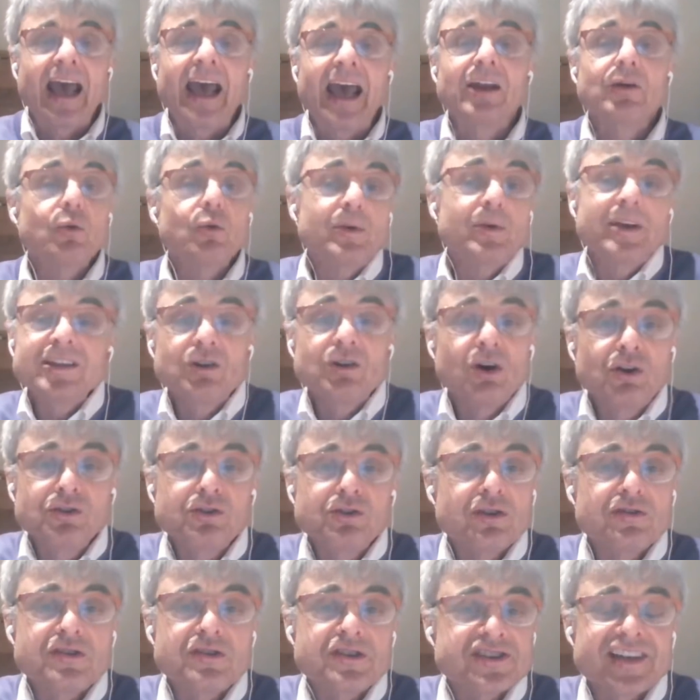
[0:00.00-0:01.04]
And we
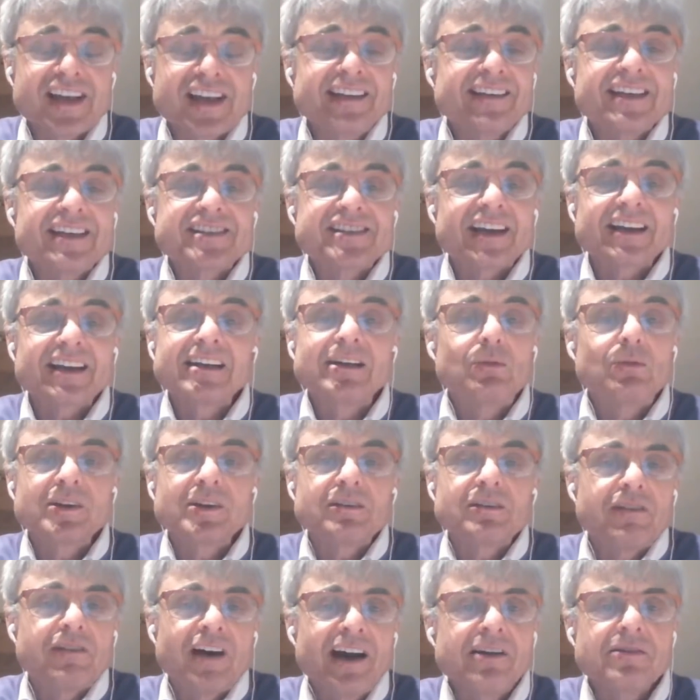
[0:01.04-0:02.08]
don't understand exactly
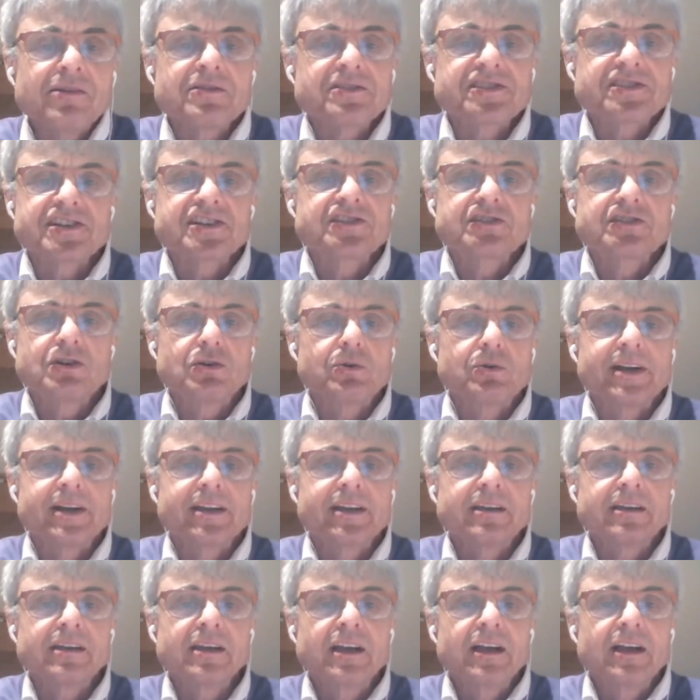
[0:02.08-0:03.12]
what the virus is
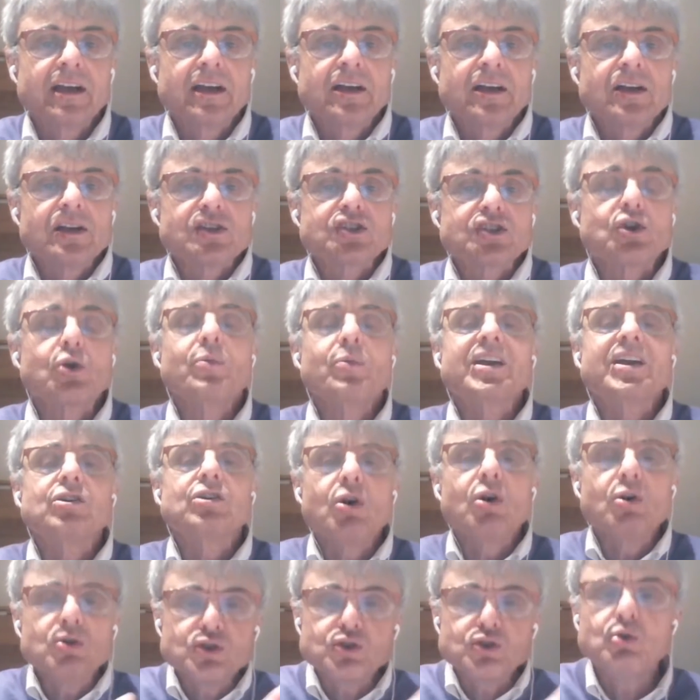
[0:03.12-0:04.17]
doing. So we
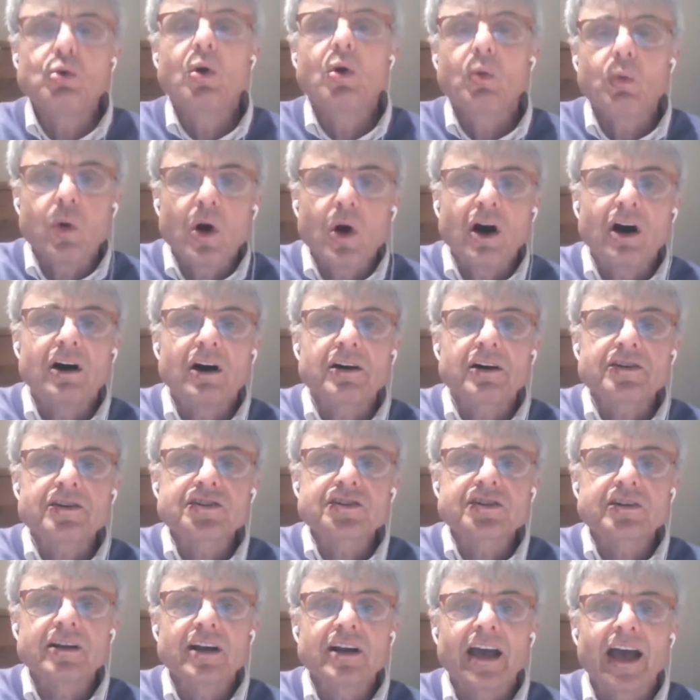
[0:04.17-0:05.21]
go to a war
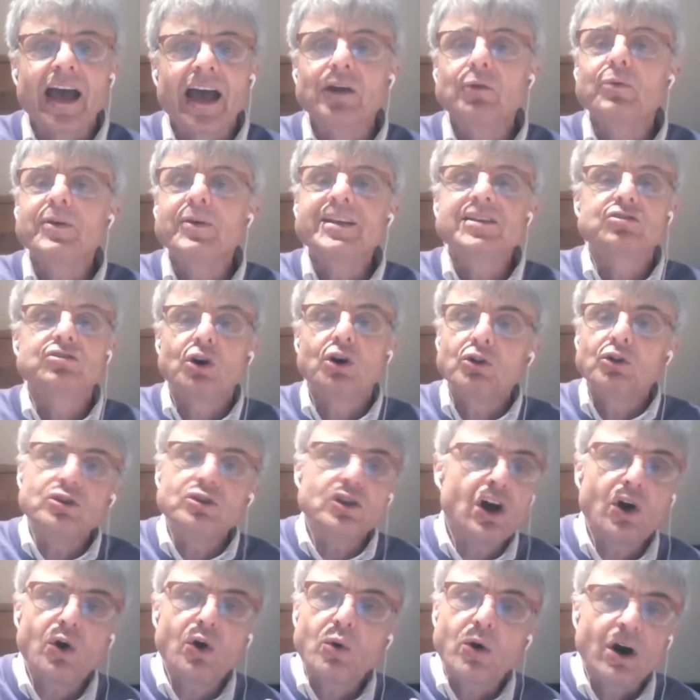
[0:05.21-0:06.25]
and we
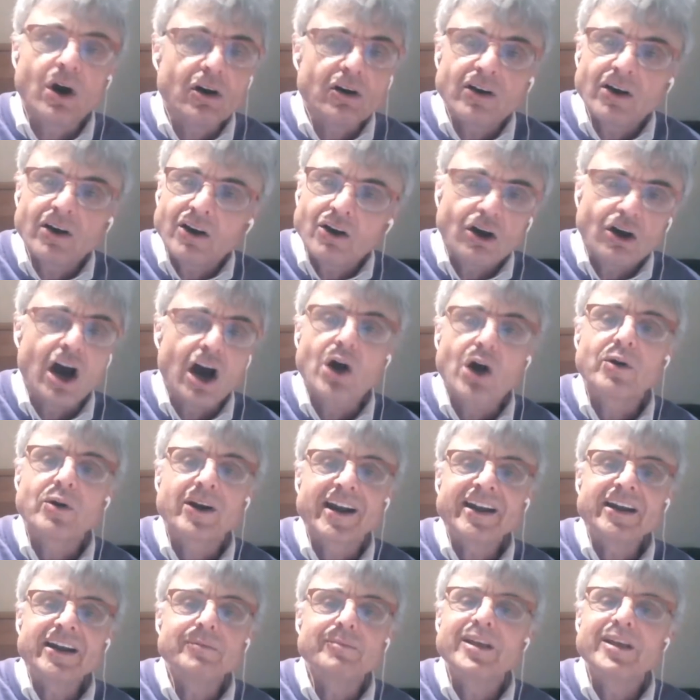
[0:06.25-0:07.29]
don't know
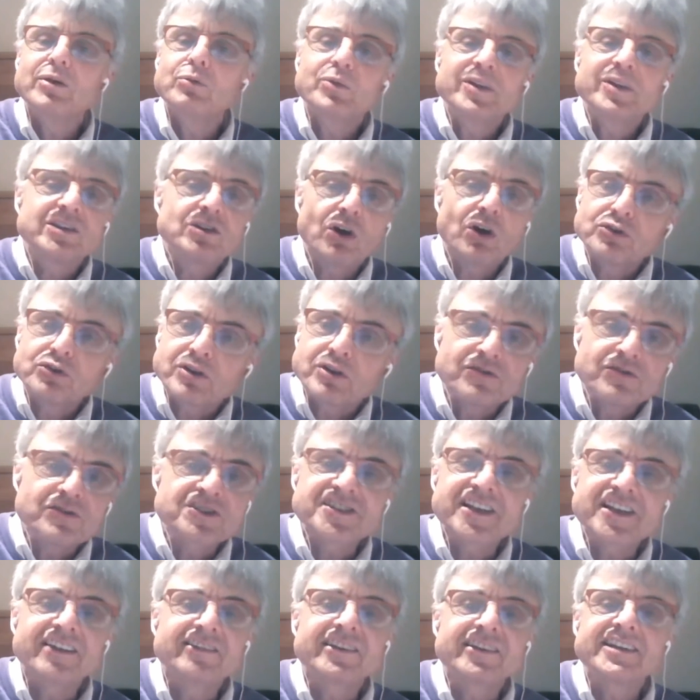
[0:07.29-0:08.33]
our enemy, we don't
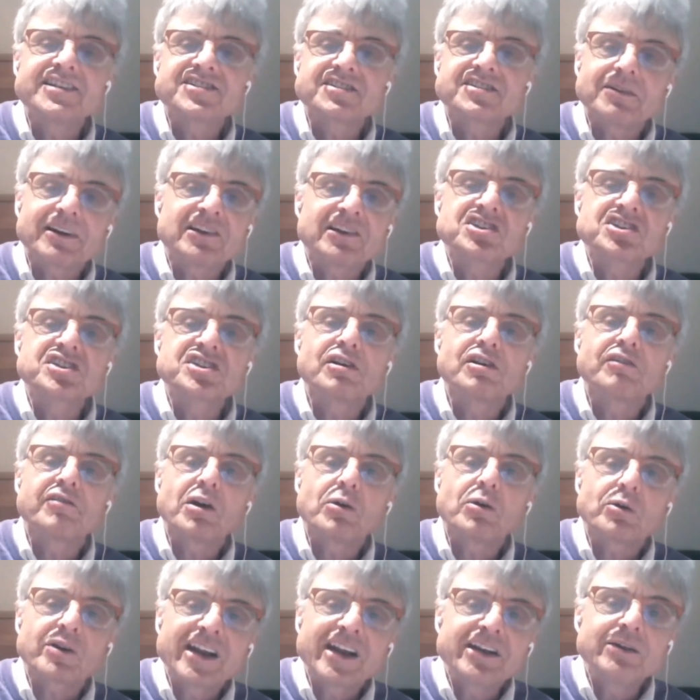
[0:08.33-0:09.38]
understand the strategy of
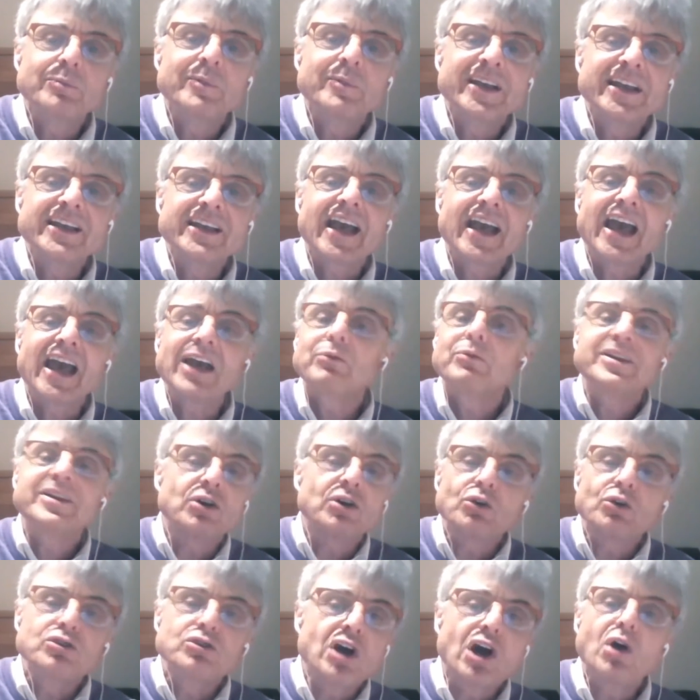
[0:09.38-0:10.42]
our enemy, and we
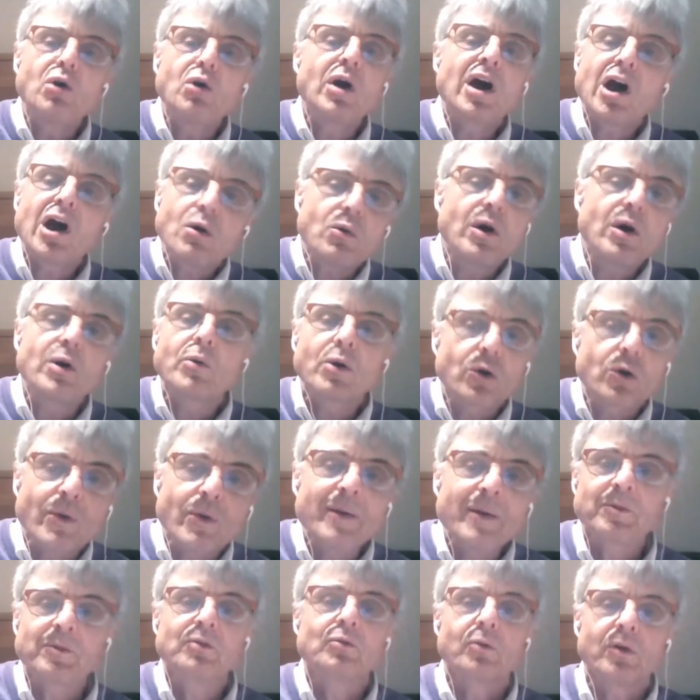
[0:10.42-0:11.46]
don't know how our
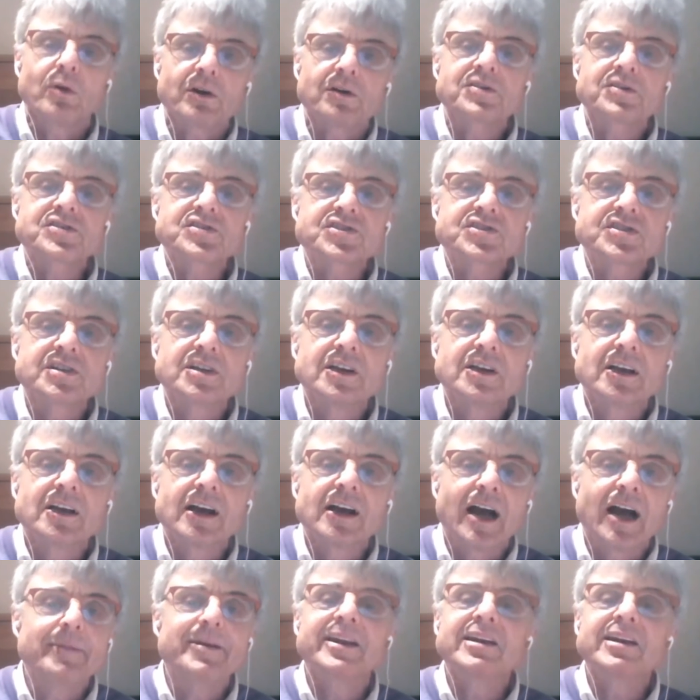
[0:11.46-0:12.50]
weapon works.
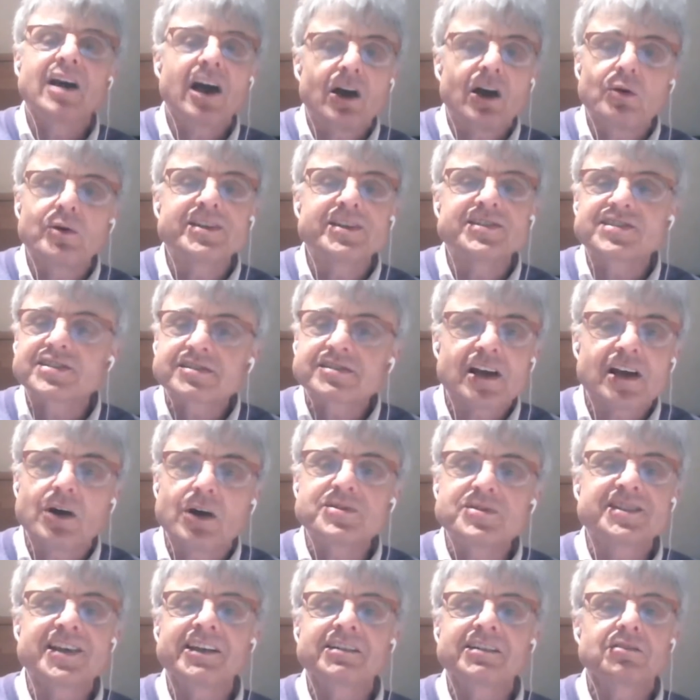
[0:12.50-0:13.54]
I mean, how is
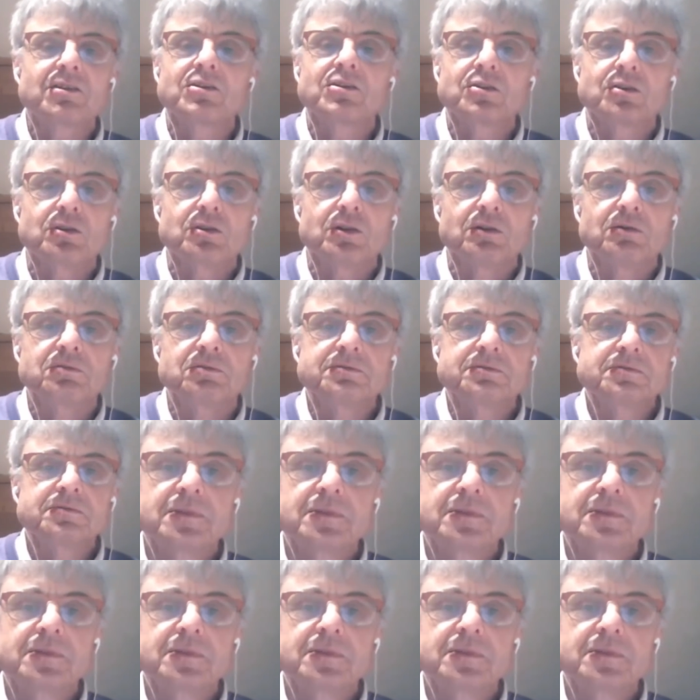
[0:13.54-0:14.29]
that going to go?